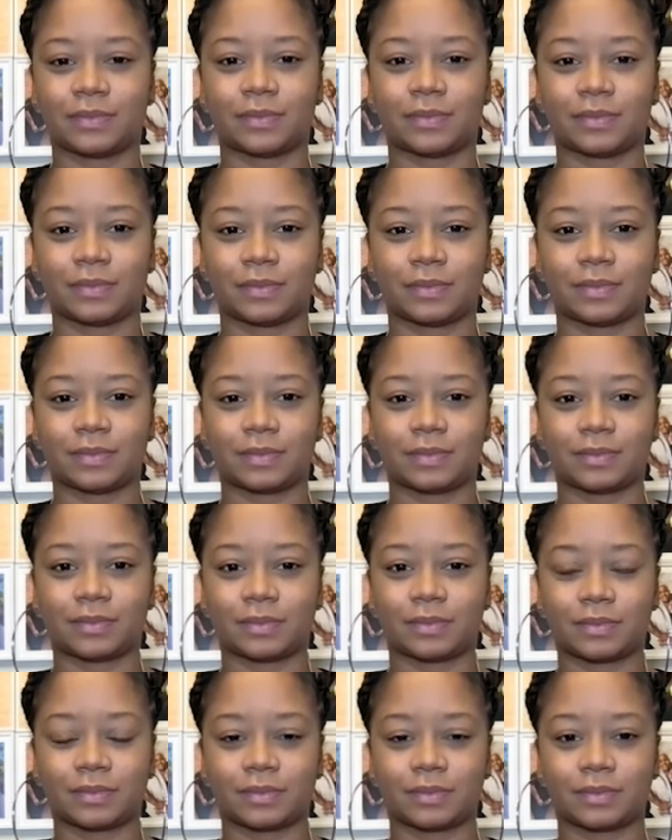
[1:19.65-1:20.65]

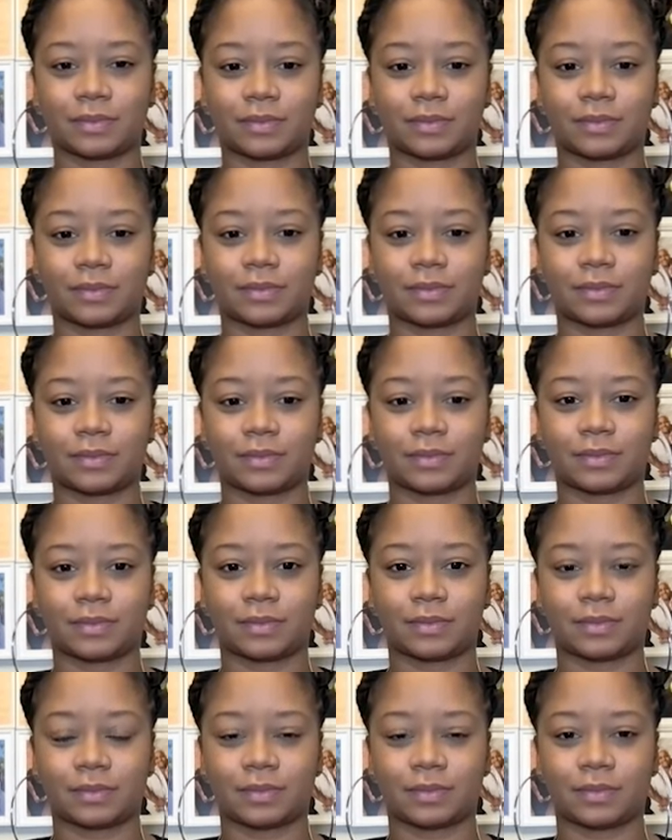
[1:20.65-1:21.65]

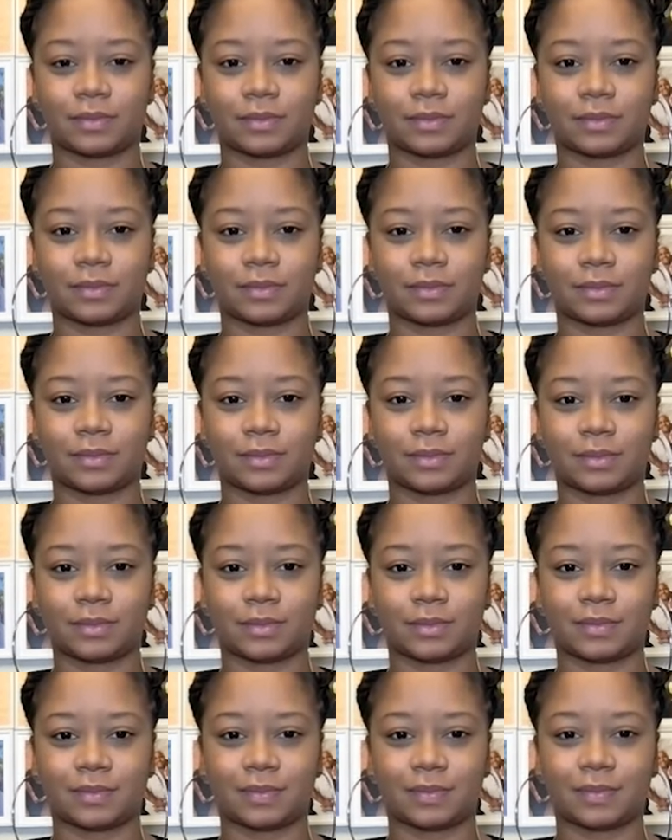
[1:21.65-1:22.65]

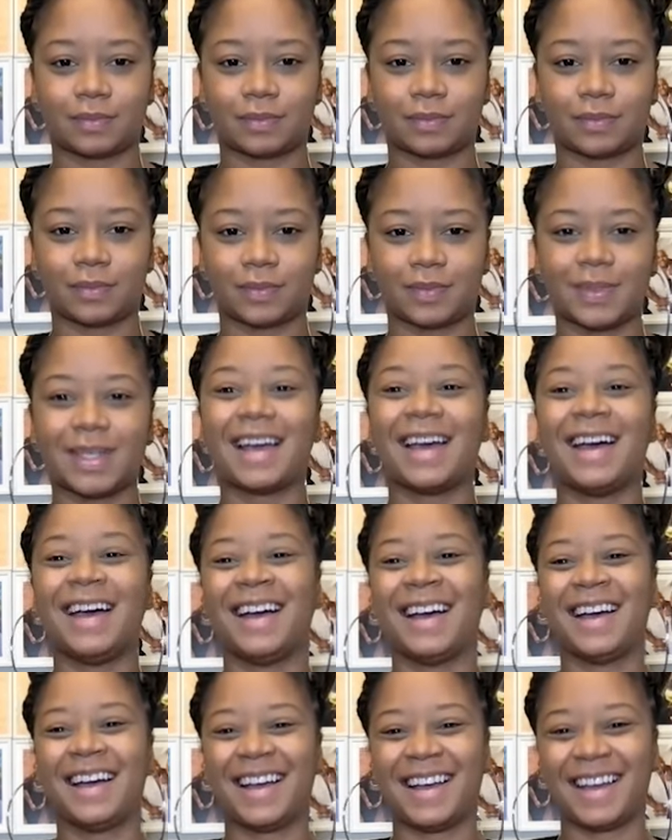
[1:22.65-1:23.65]

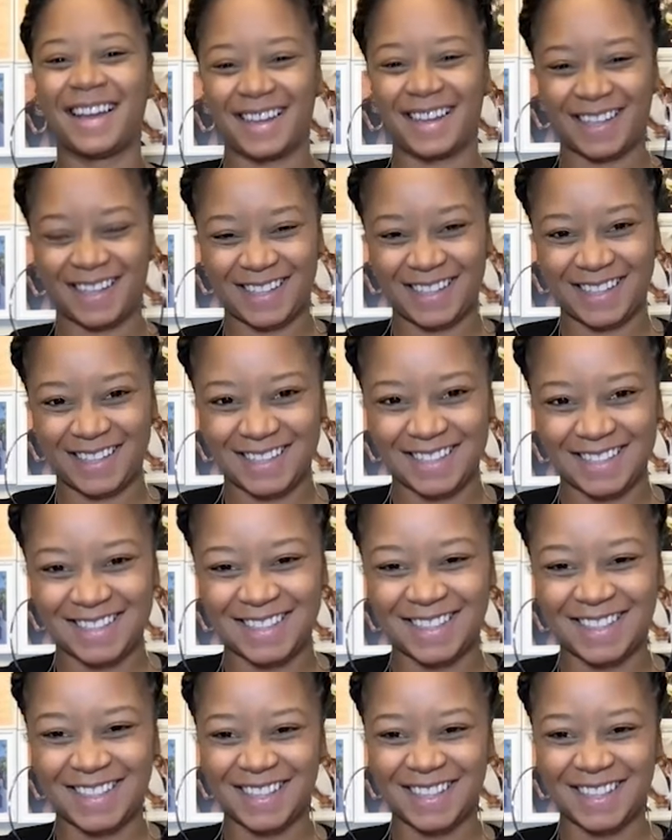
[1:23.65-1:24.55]
[no speech]